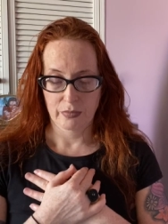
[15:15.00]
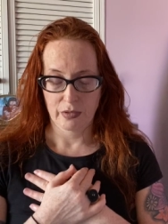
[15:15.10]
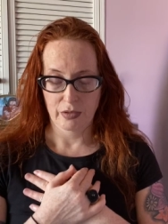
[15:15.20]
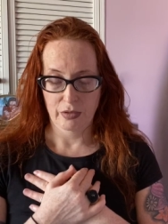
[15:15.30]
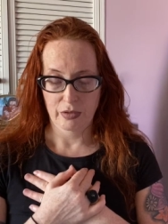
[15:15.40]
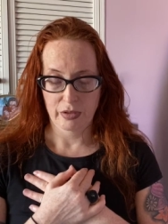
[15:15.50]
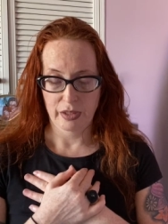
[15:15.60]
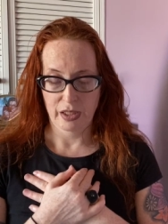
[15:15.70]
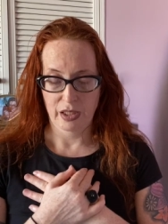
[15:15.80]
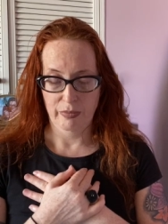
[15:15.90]
And just
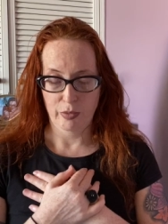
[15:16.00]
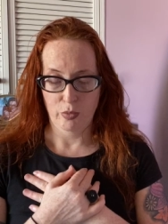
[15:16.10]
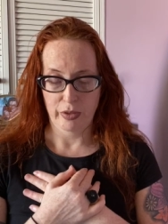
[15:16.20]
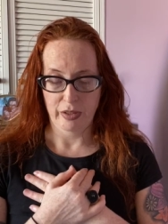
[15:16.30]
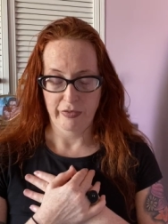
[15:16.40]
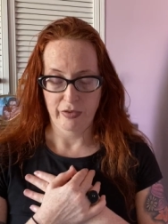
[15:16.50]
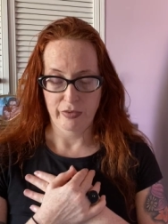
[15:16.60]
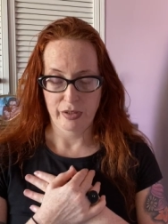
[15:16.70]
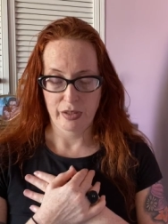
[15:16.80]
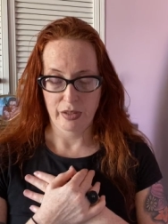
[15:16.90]
keep aware of your
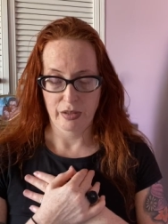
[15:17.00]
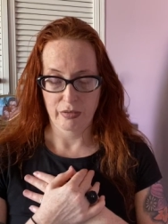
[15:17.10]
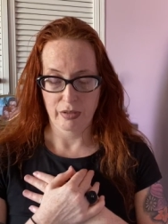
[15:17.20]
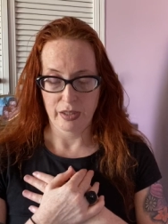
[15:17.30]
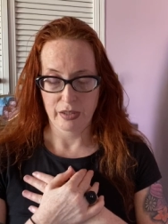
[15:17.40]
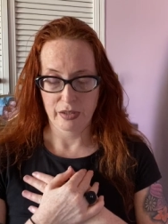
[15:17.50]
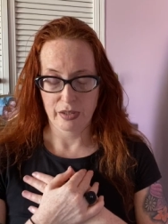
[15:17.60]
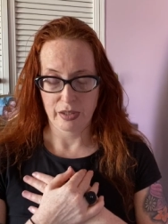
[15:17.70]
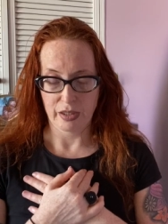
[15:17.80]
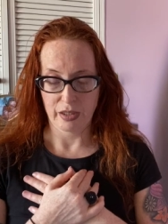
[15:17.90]
internal
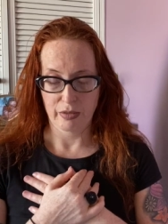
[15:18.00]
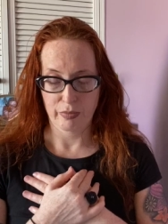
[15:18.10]
landscape